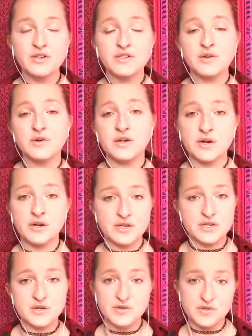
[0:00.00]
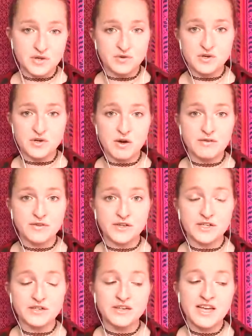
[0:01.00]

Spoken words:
don't encourage you, don't show up for you.